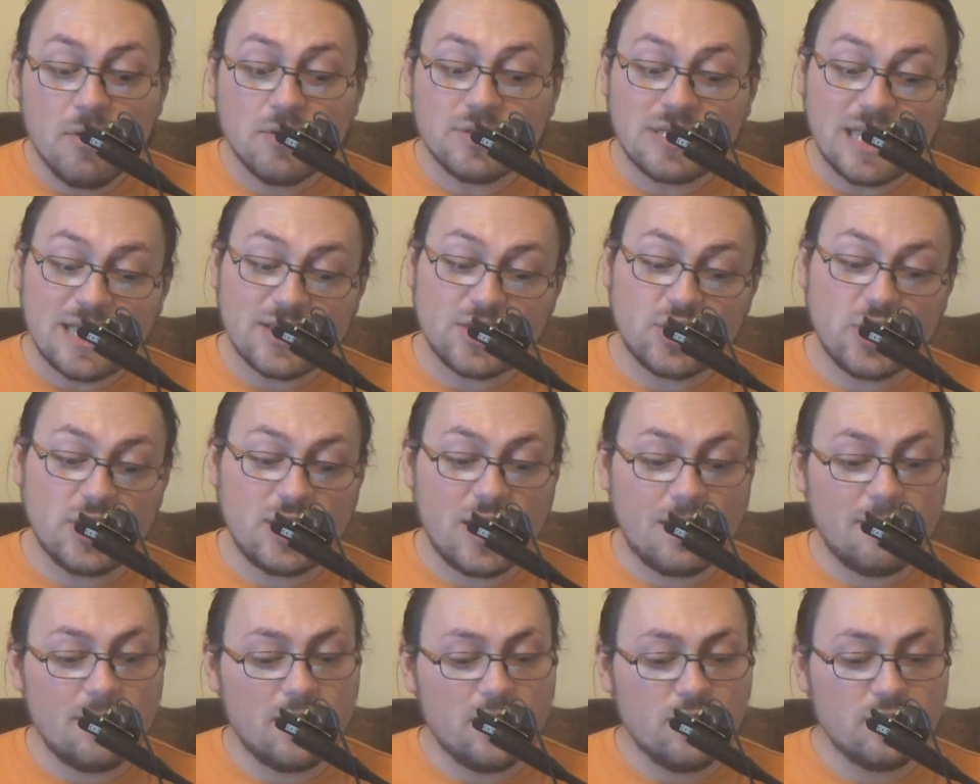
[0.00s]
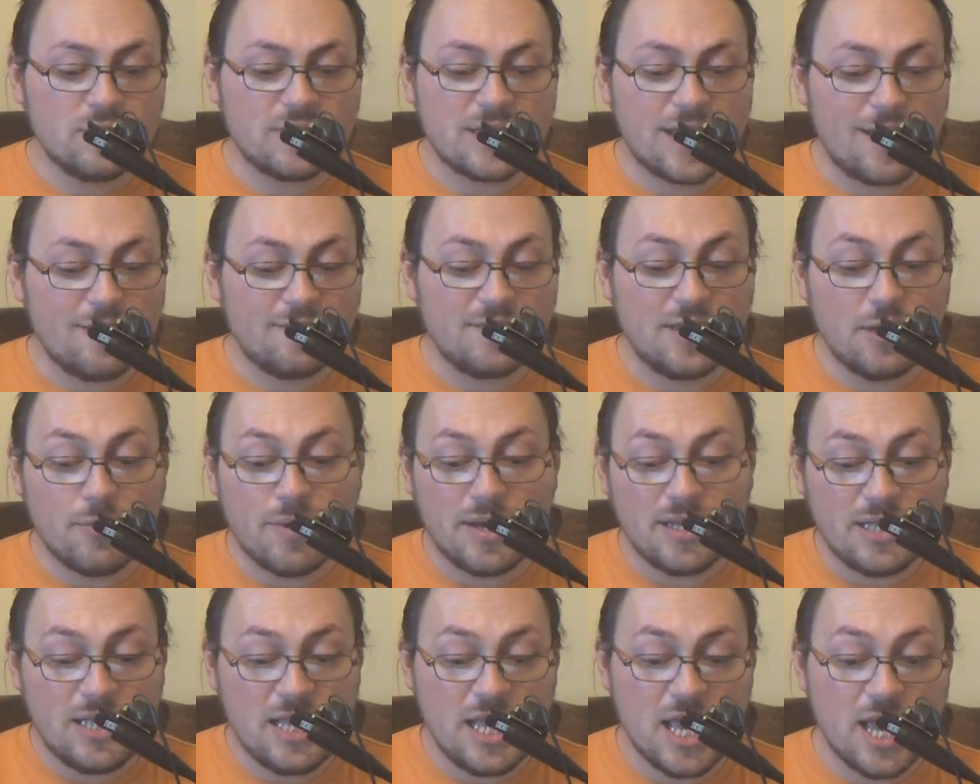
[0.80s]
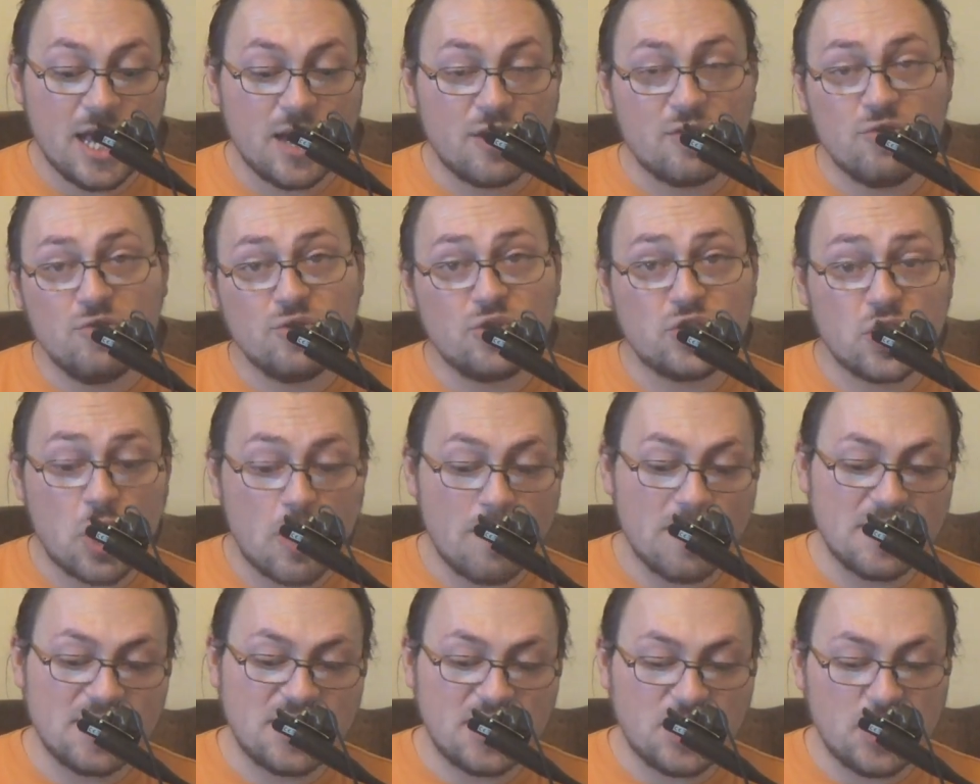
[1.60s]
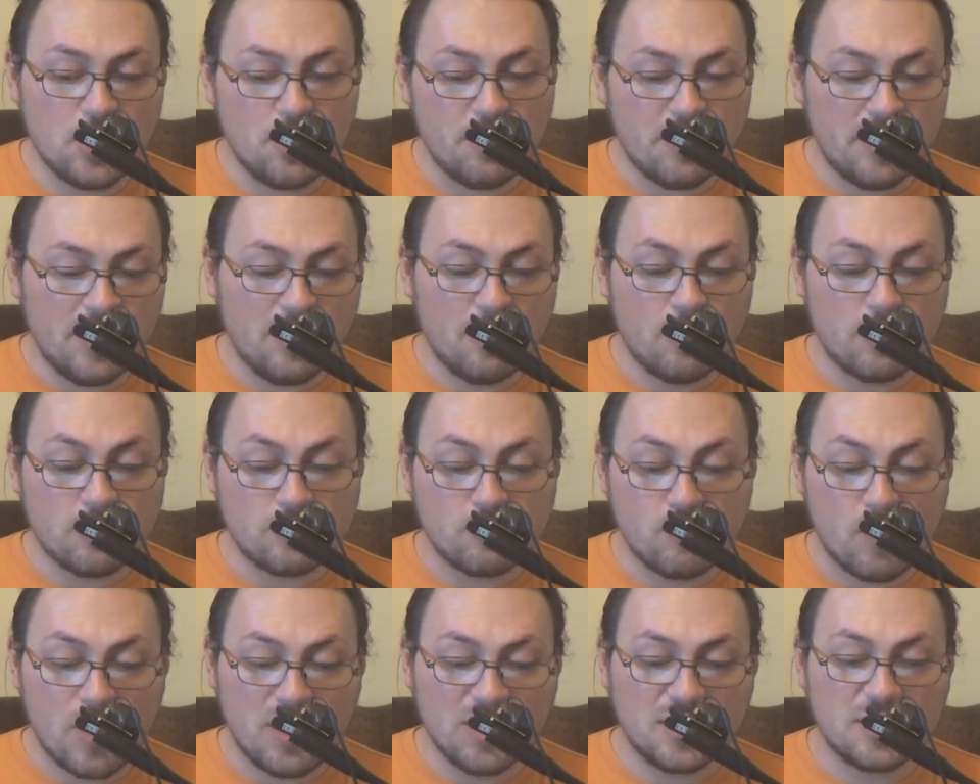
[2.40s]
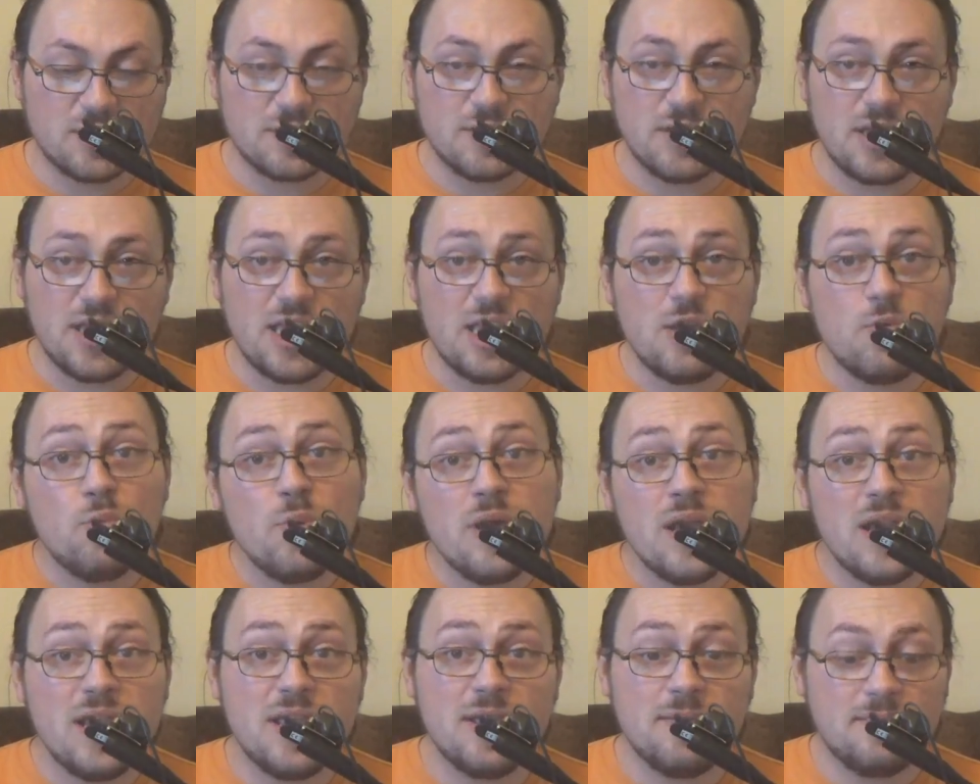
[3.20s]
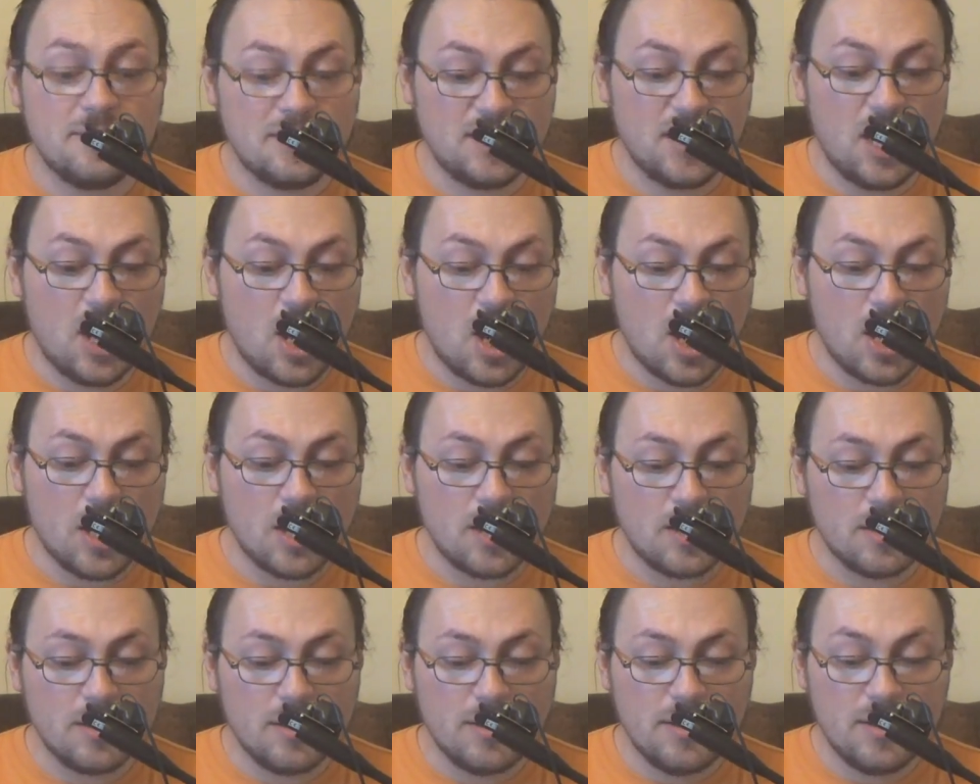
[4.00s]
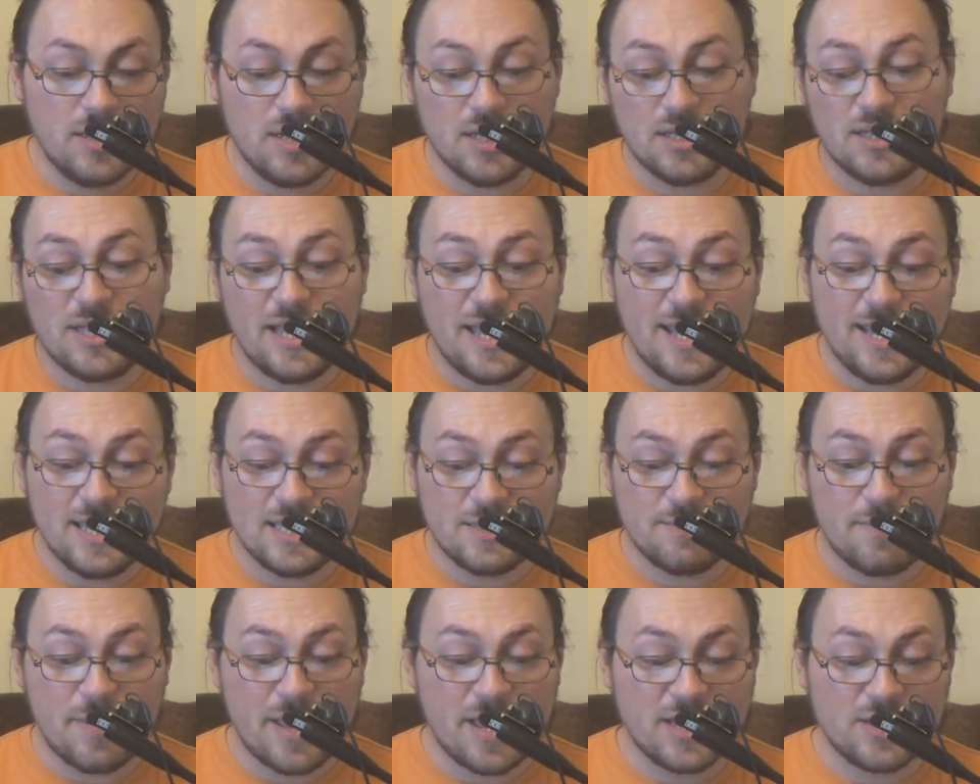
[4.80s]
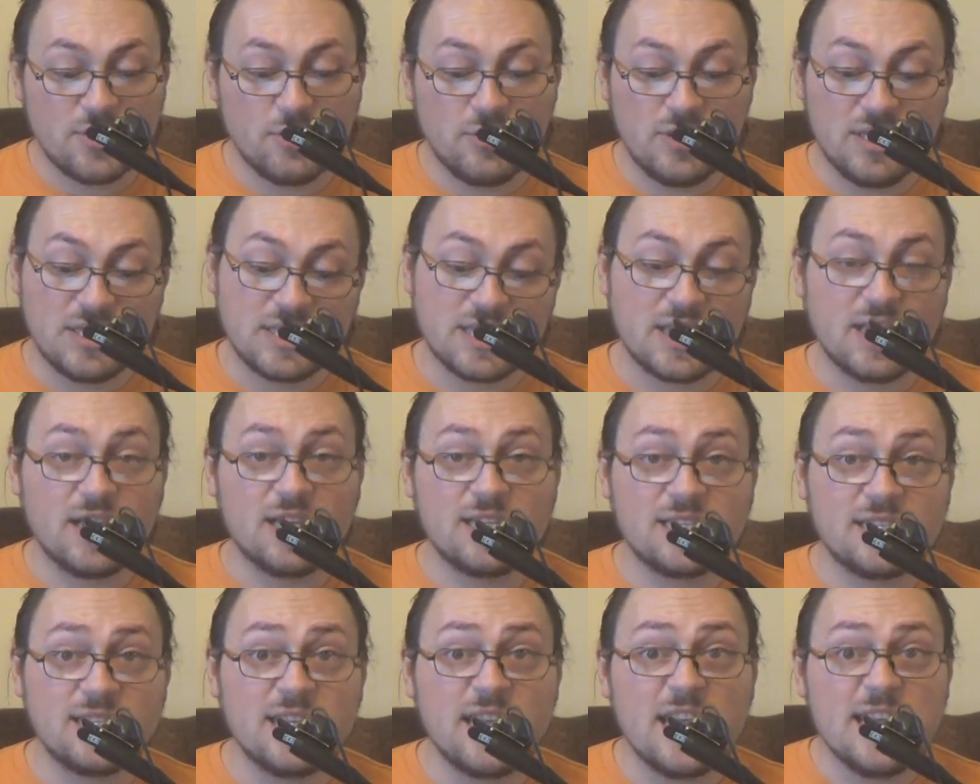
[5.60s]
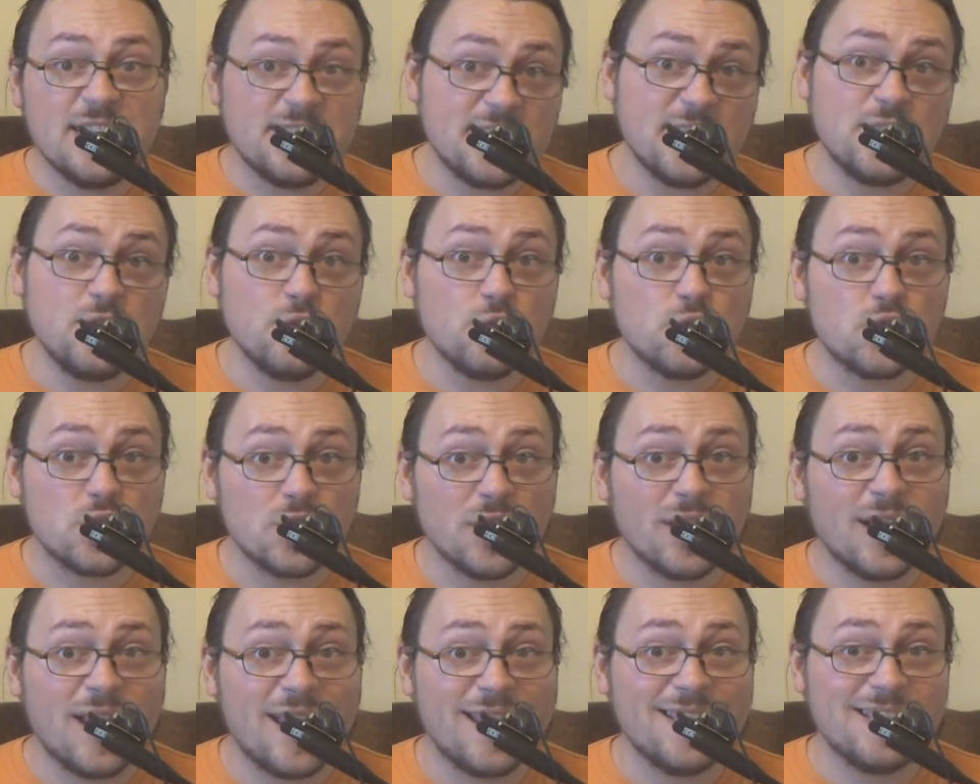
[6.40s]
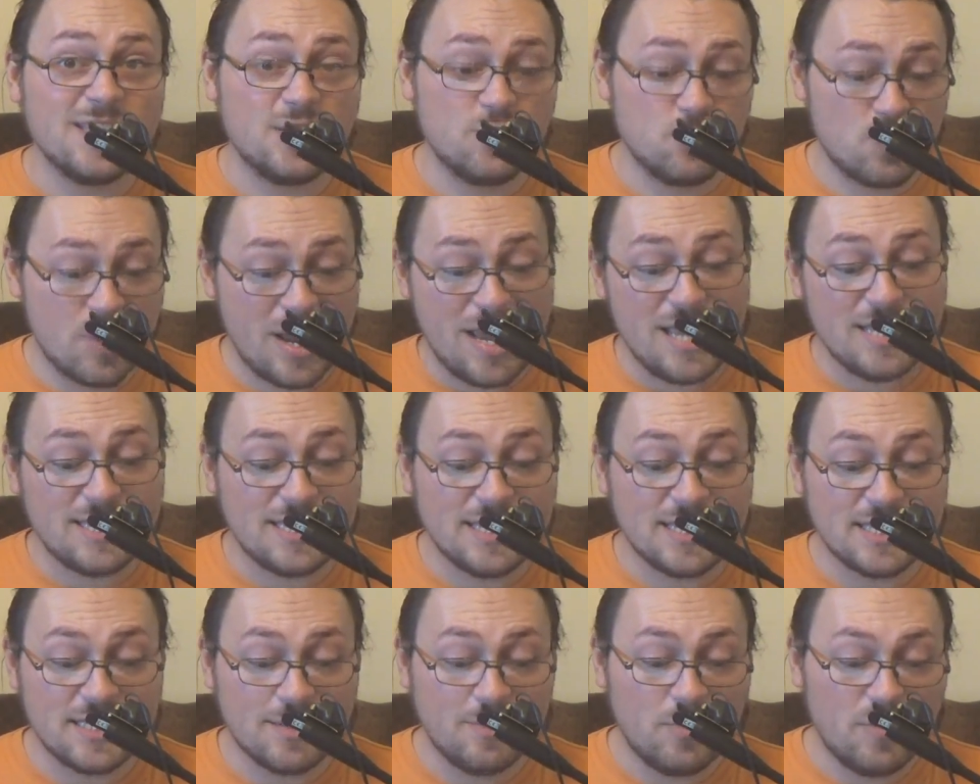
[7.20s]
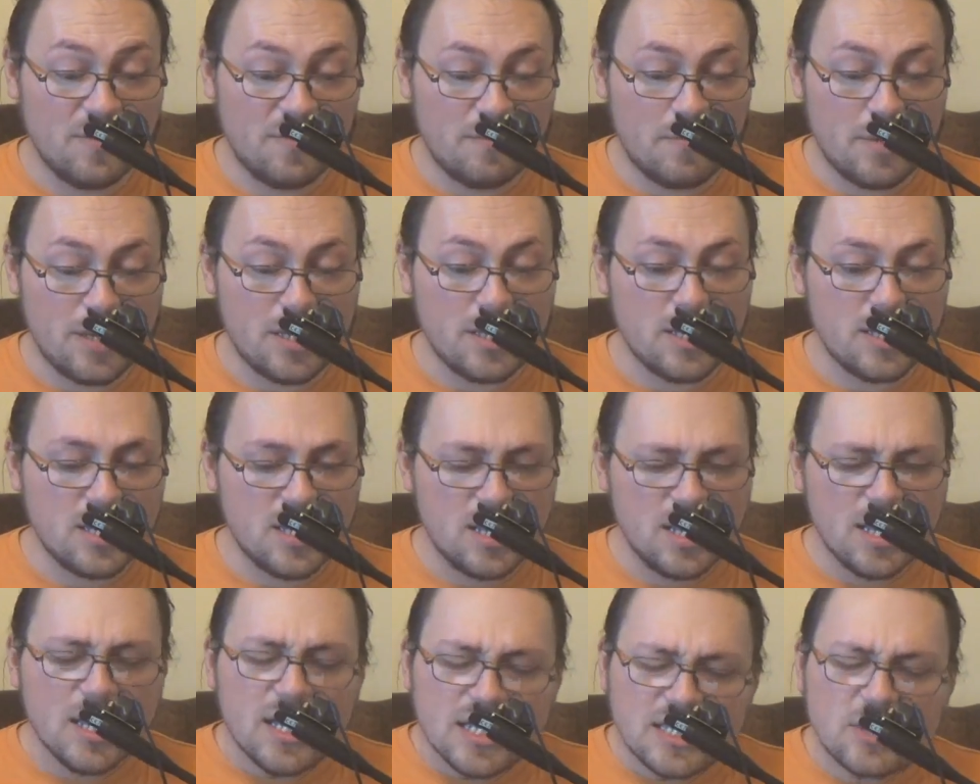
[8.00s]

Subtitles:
Most SJWs have no idea who Thomas Sowell or Walter E. Williams are, yet they expect to discuss institutionalized racism with me.